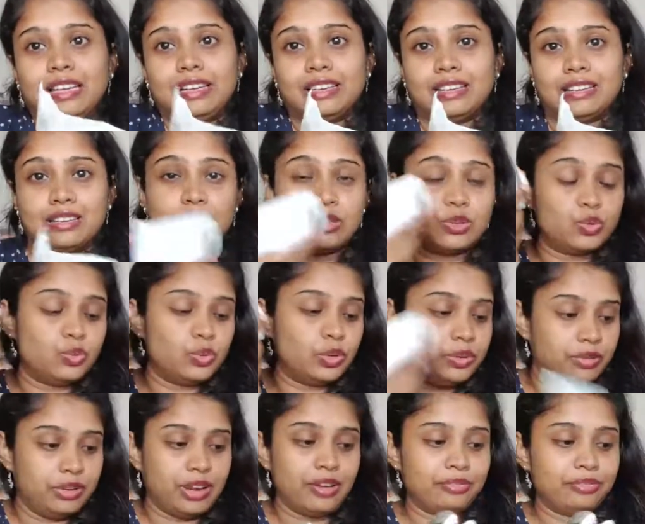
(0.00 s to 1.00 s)
it
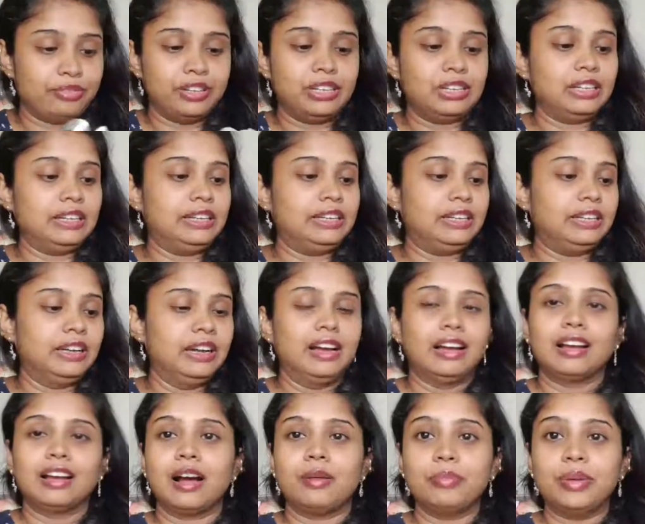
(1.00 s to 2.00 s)
would definitely
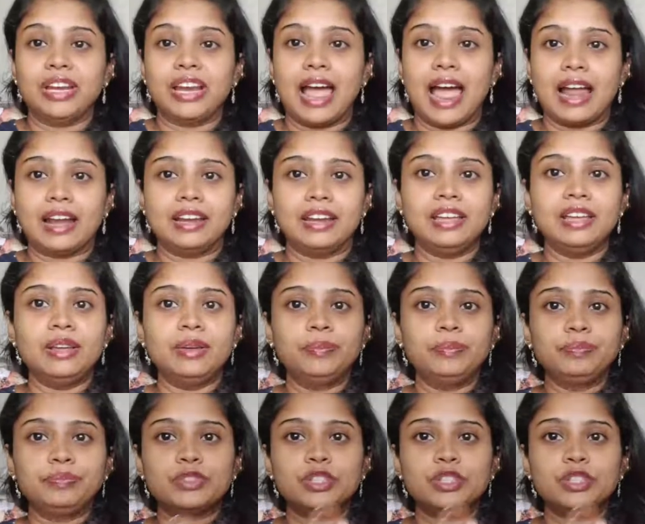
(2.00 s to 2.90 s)
come in handy.